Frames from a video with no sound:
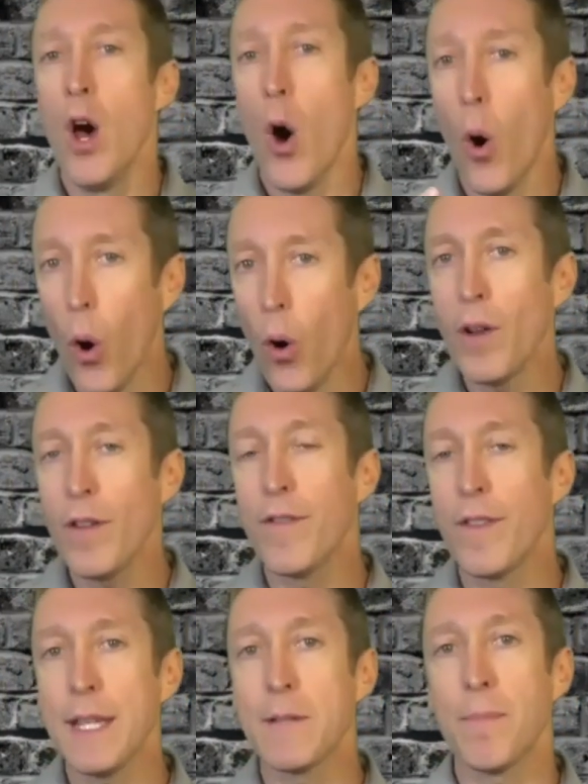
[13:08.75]
all of
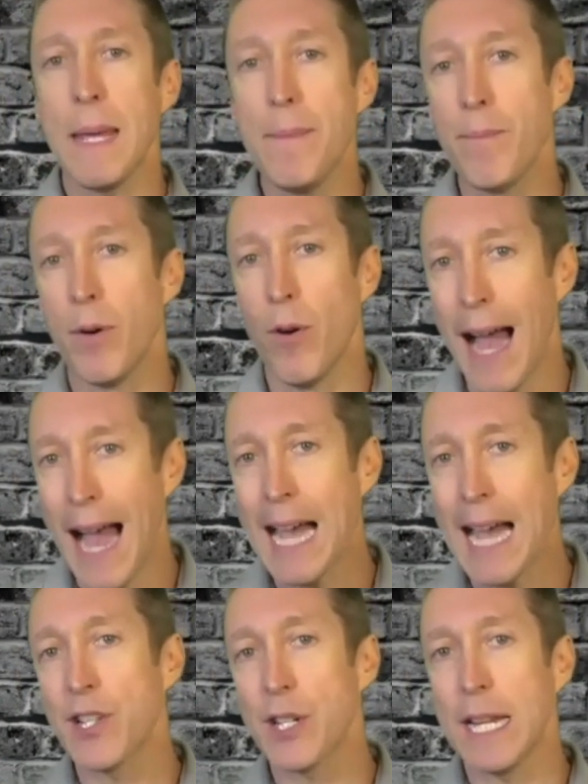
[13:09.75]
these people
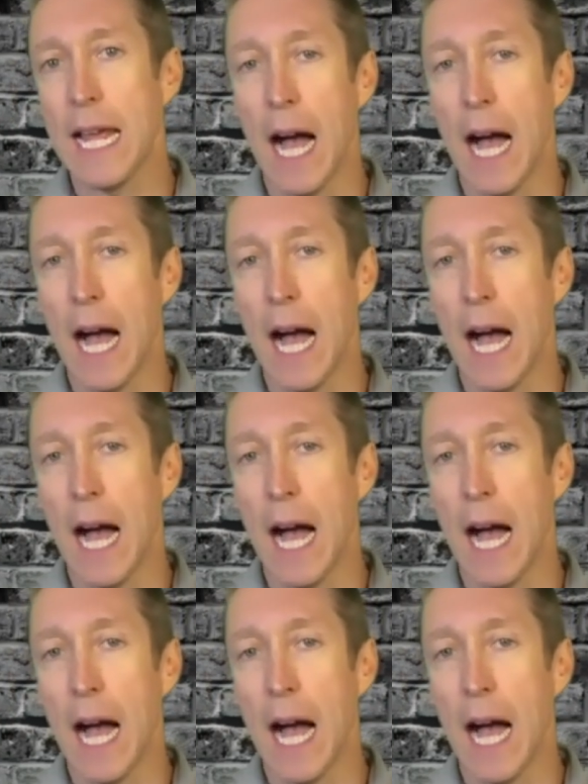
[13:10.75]
actually